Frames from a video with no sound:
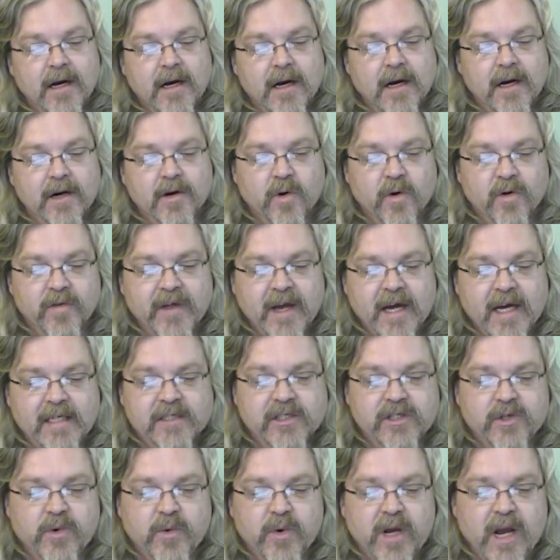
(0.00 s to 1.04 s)
Uh, North Anna's
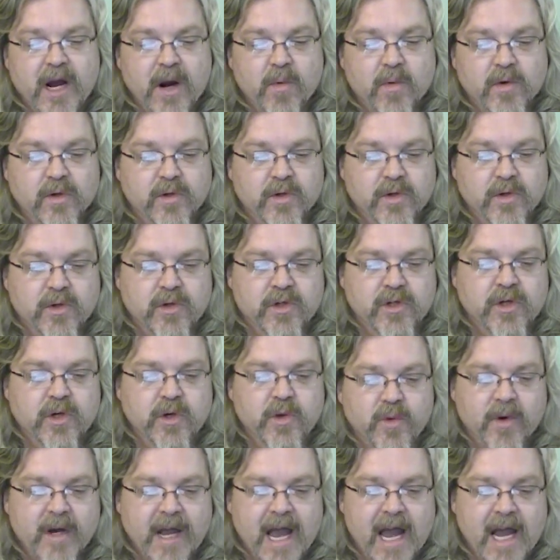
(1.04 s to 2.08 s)
two, re two
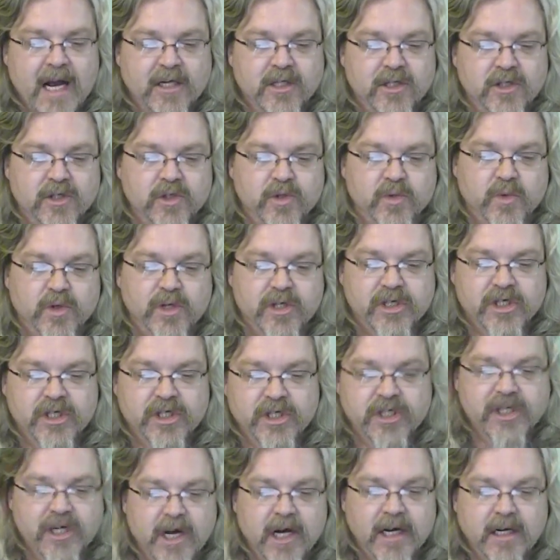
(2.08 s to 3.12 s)
reactors were
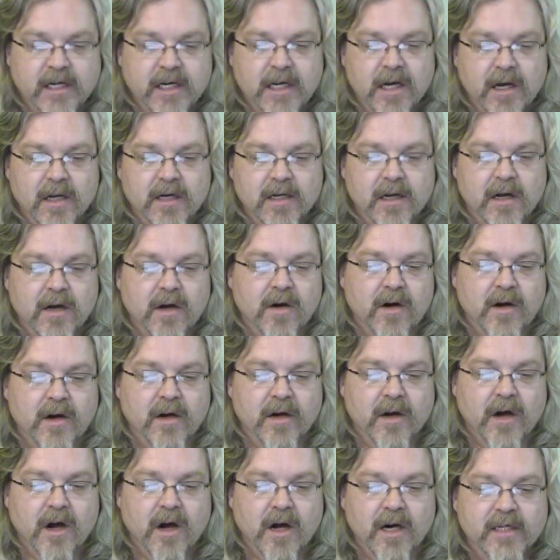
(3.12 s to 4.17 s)
shut
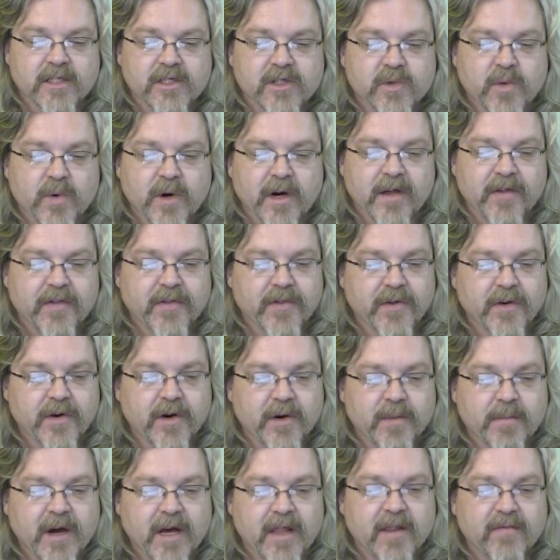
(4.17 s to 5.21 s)
on August
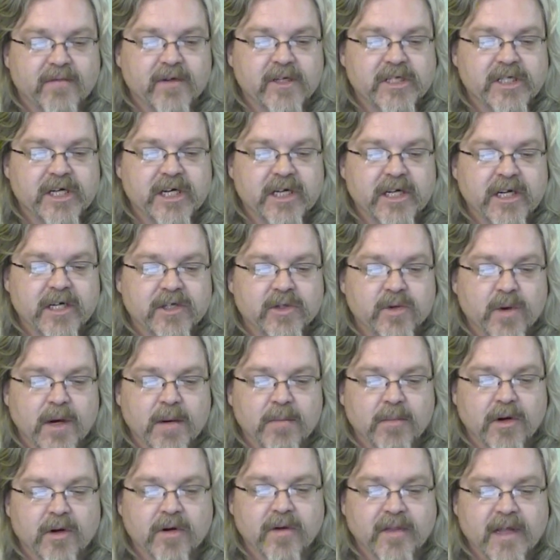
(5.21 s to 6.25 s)
twenty-third by the Virginia
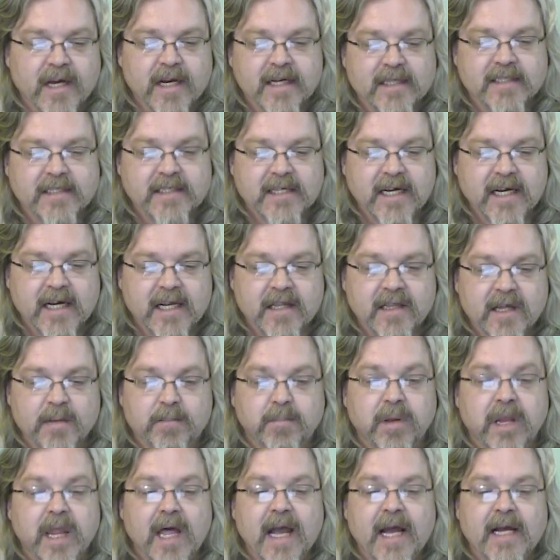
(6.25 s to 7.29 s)
trembler that exceeded the
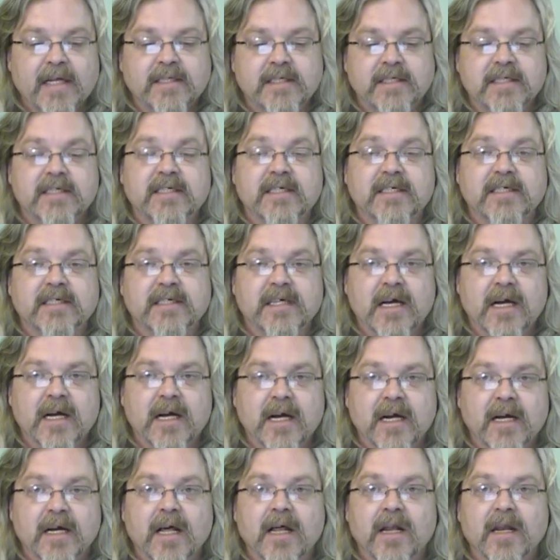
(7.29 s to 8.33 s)
plant's
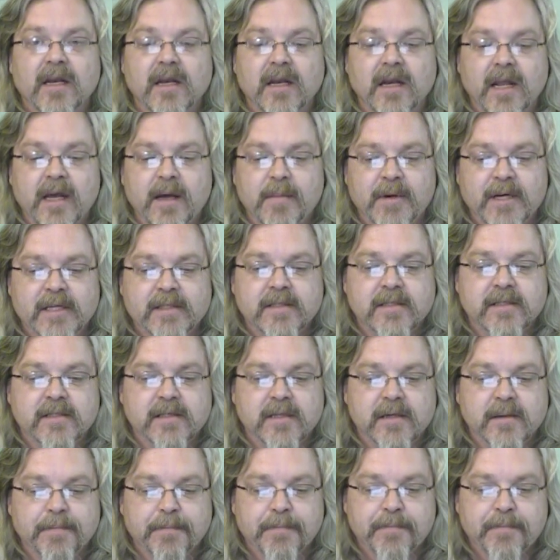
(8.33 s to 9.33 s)
design limits.